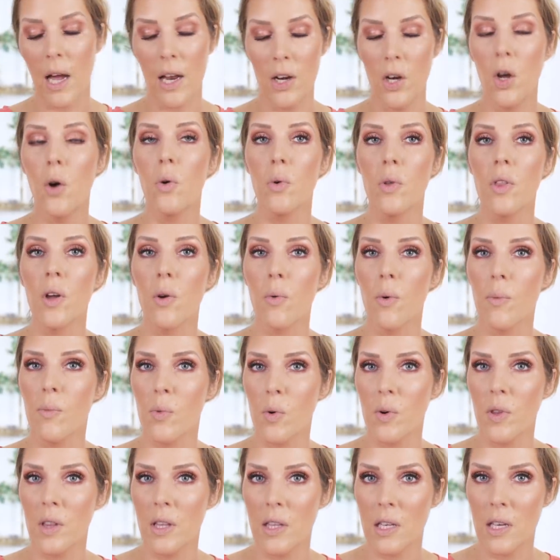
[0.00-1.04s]
I know there were
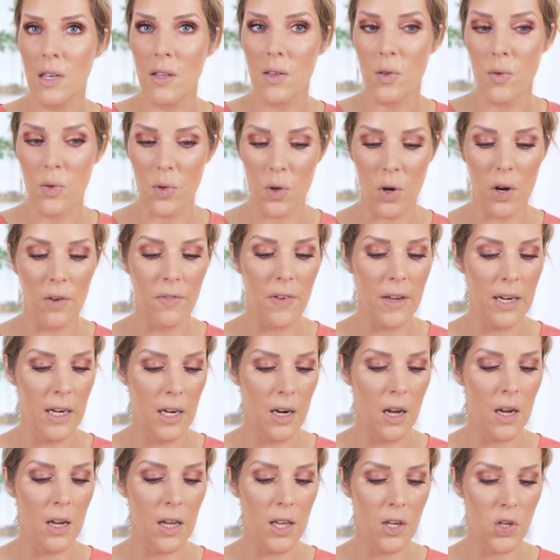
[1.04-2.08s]
more than this, so sorry if I did
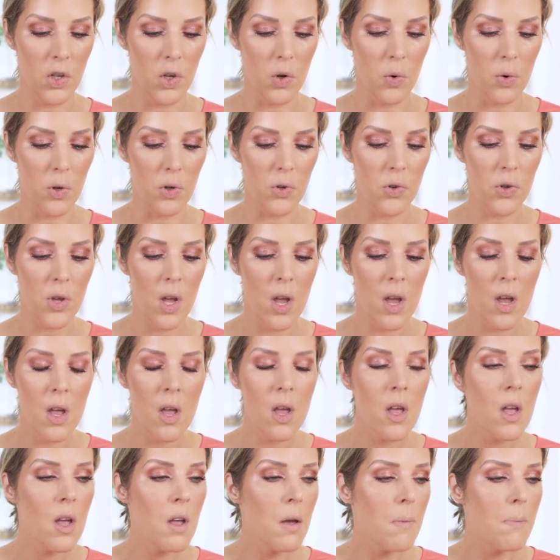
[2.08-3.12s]
not get to yours.
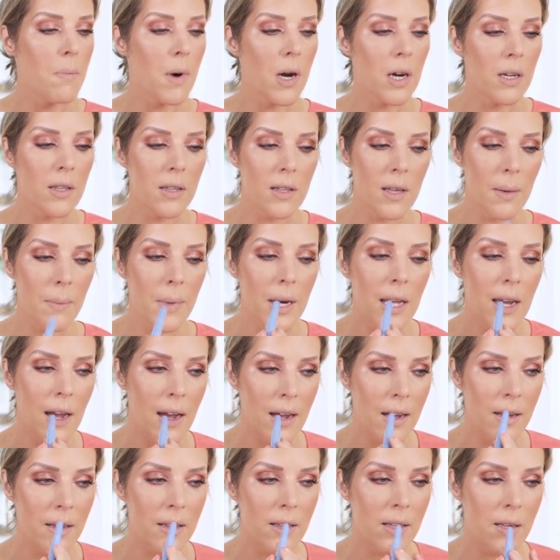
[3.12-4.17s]
But somebody
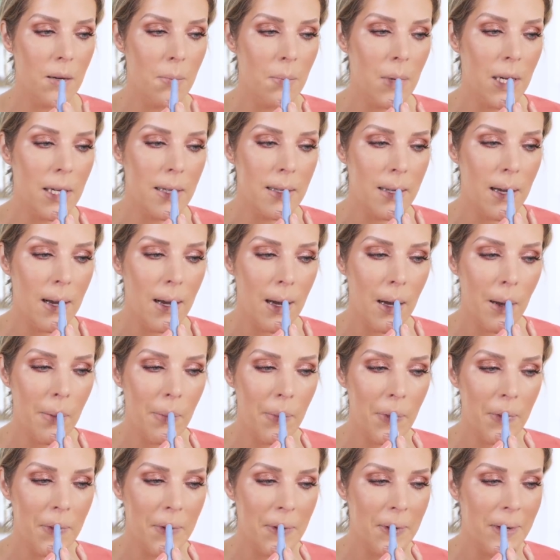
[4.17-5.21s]
asked my
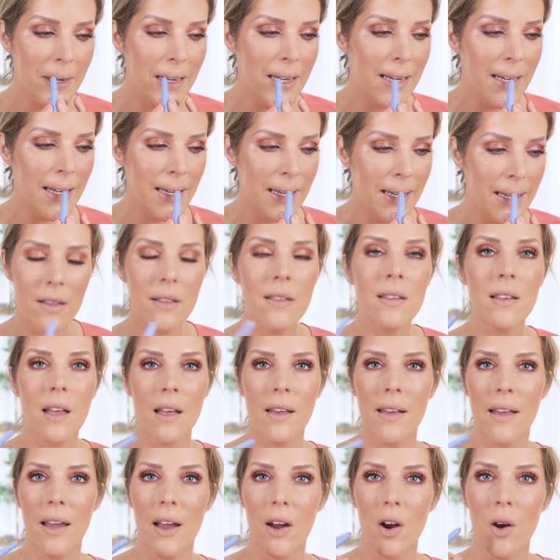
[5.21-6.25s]
top three
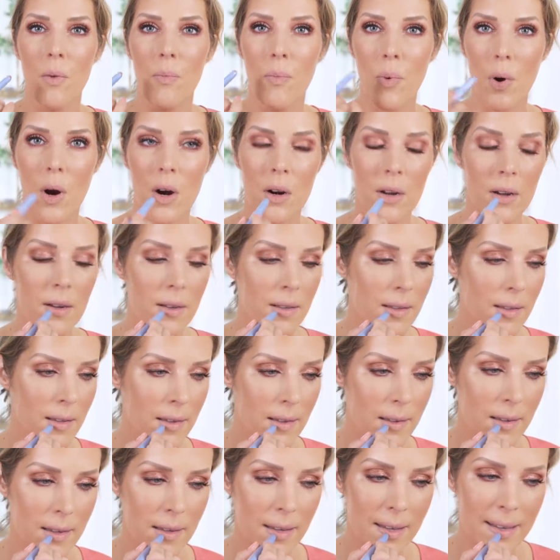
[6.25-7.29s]
skincare products.
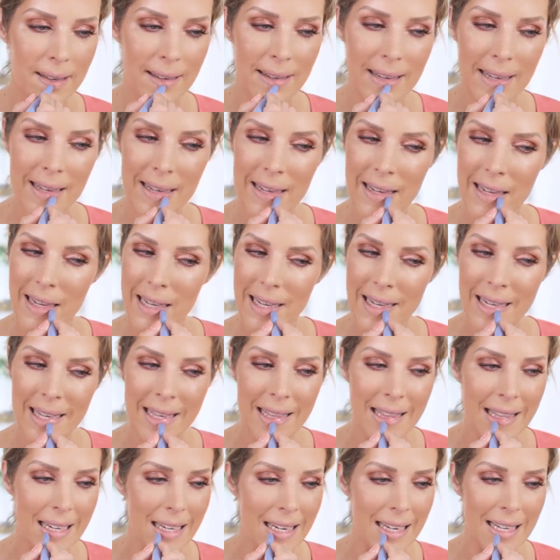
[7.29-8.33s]

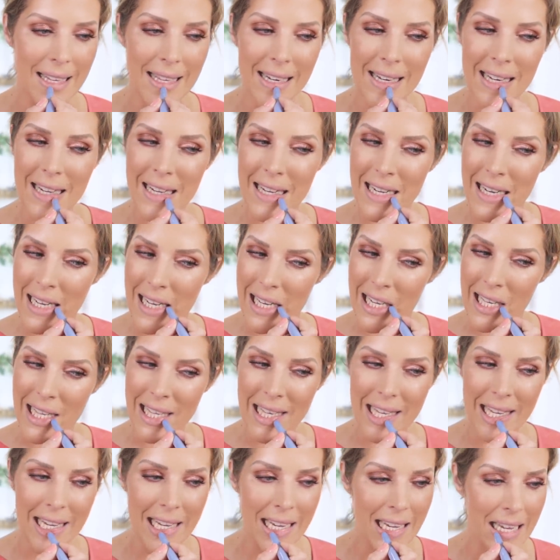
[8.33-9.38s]
That is not
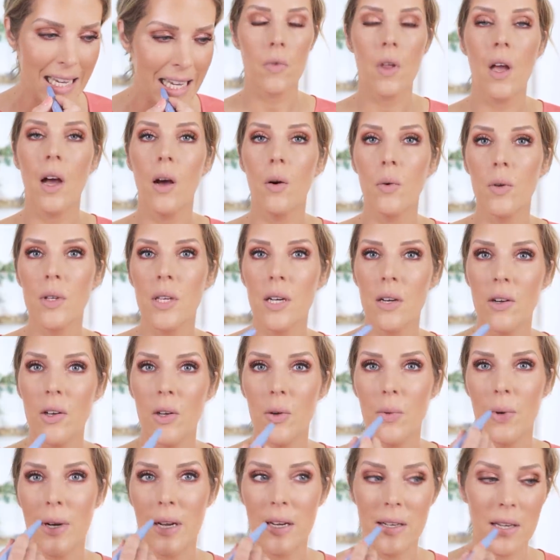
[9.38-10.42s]
easy. I will tell
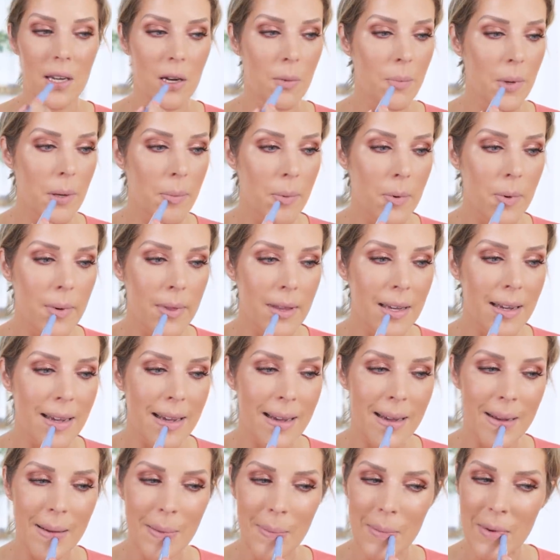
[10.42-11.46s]
you what I tell people when they
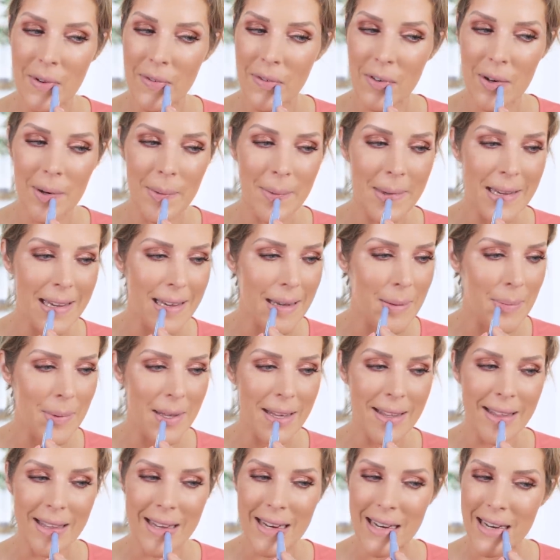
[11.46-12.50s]
come for a makeup
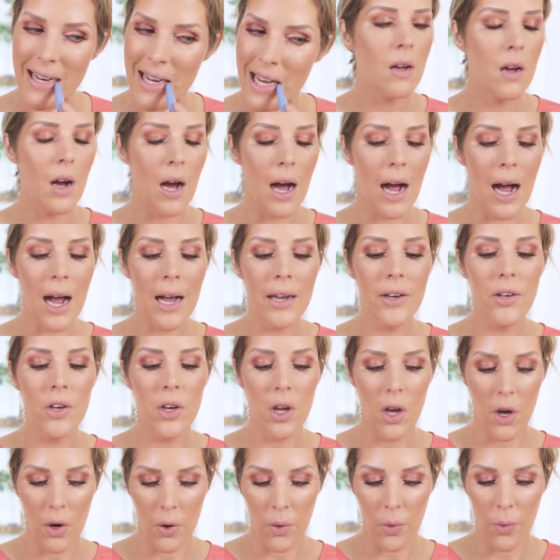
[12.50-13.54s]
lesson. I
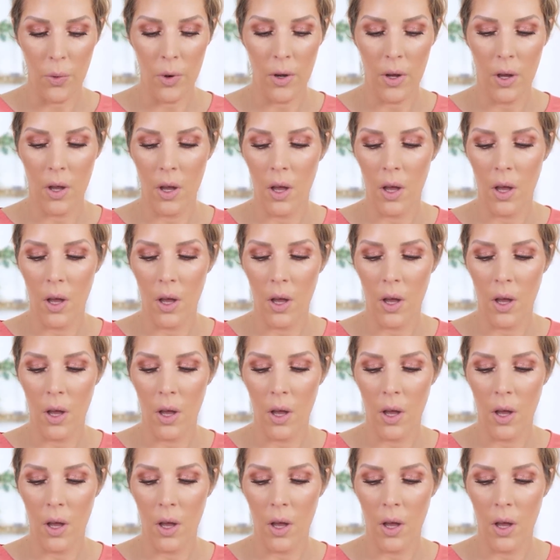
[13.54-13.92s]
know